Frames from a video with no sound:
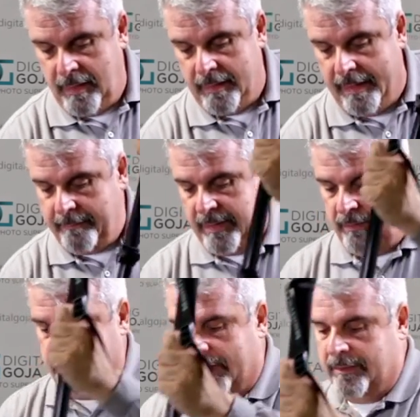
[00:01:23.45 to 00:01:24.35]
That
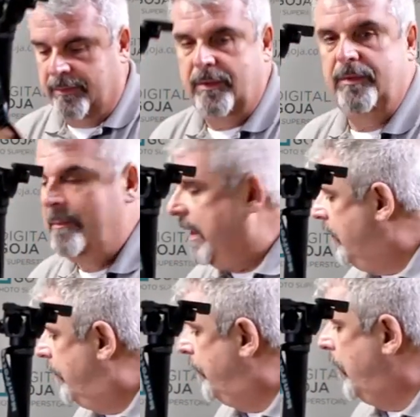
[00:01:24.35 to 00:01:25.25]
means that this is
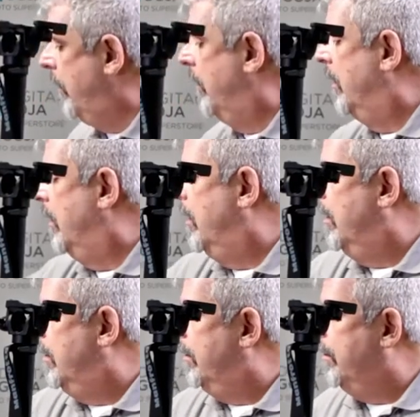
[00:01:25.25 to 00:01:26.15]
meant for
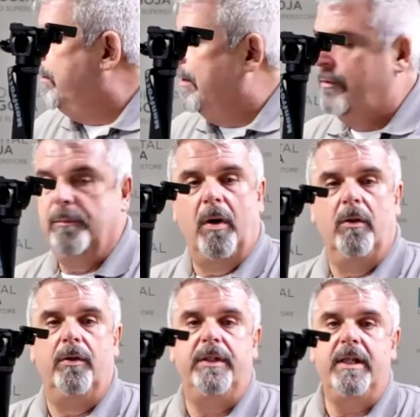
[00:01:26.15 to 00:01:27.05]
the
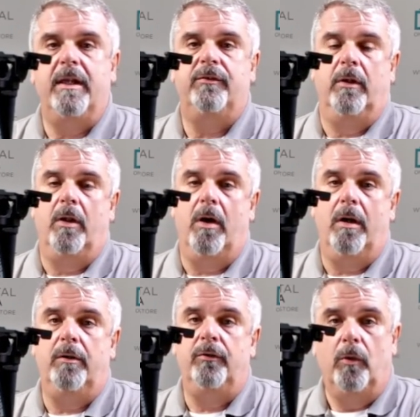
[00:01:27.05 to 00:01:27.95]
smaller
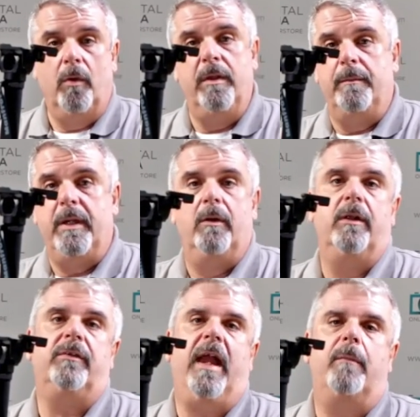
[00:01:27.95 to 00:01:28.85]
DSLRs or the
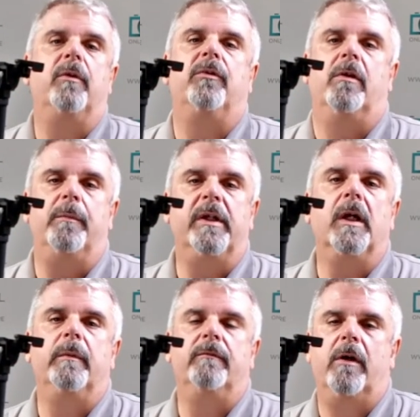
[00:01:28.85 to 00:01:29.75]
mirrorless cameras that are
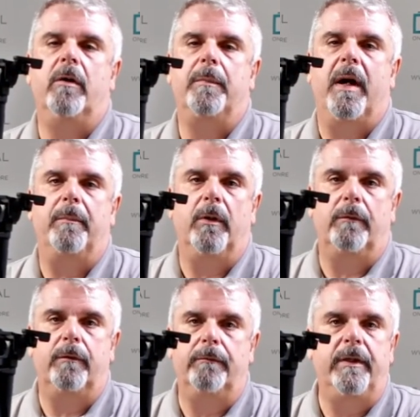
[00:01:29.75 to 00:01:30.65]
becoming very
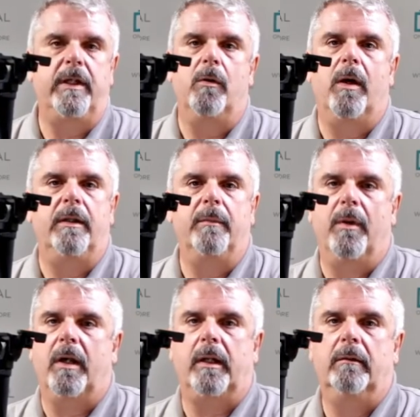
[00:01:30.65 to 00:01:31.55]
popular for video on the
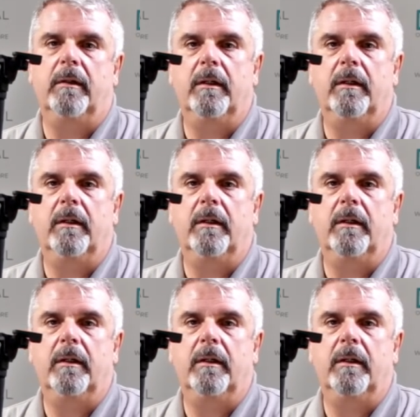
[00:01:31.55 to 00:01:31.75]
market,